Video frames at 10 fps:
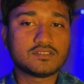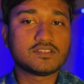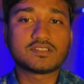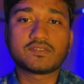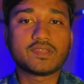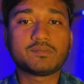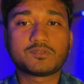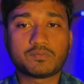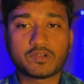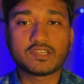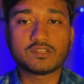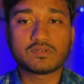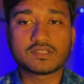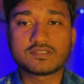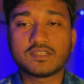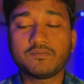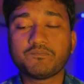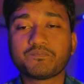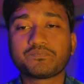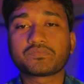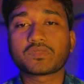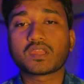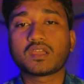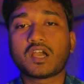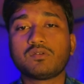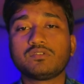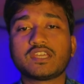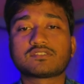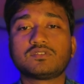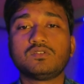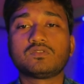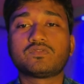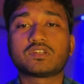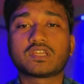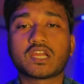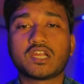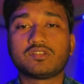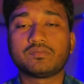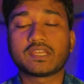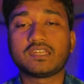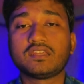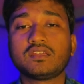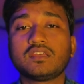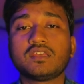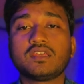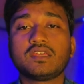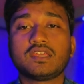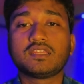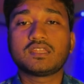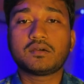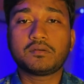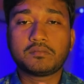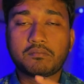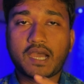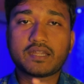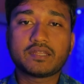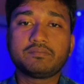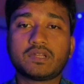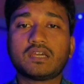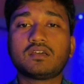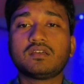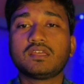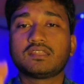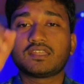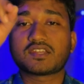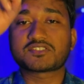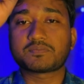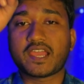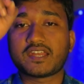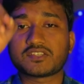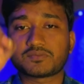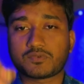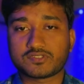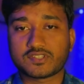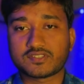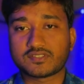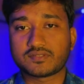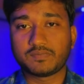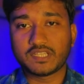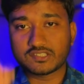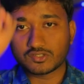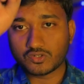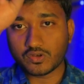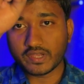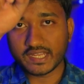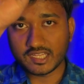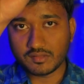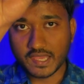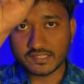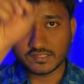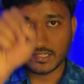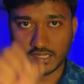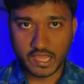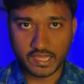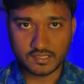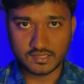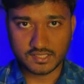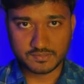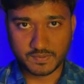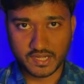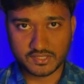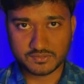is the fifth point. You can see how we actually look for the cardiomegaly. In the vertebra, there are spinous process. Please draw an imaginary line in the spinous